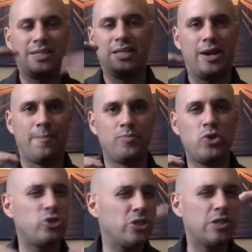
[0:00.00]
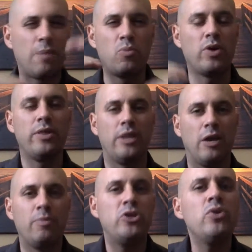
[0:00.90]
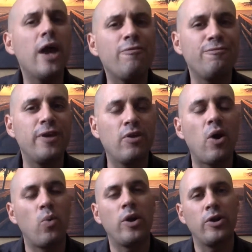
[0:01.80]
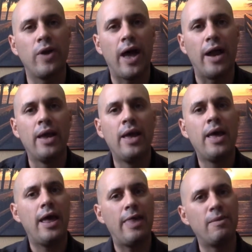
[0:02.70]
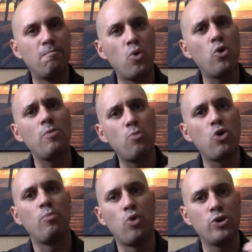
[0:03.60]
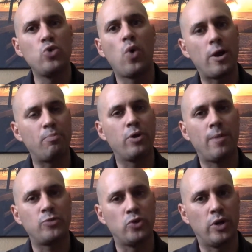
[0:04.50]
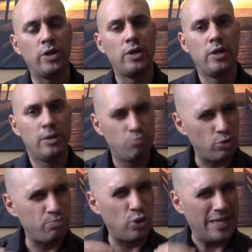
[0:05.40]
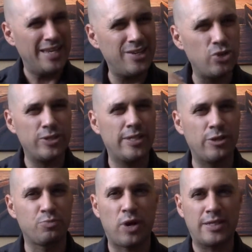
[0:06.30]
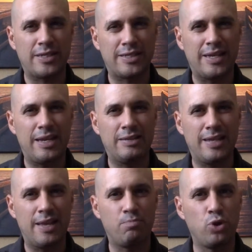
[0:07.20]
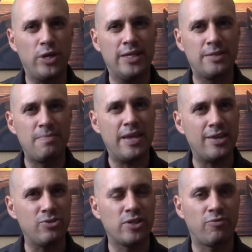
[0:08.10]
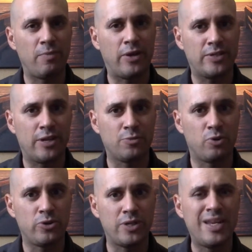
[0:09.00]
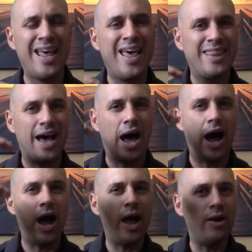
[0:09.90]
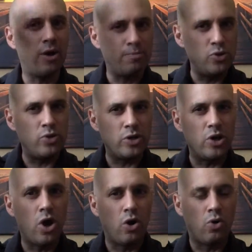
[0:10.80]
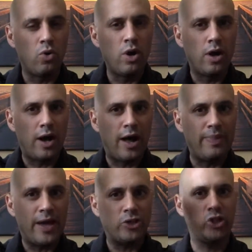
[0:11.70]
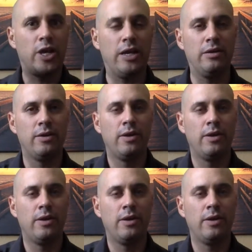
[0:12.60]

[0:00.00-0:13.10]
in there. You're somewhere in there, but you got to figure out where you're at. And the more and more and more you want to put up to it, put into your sales process and get put into making yourself a better salesperson, the higher up you can go on that chain.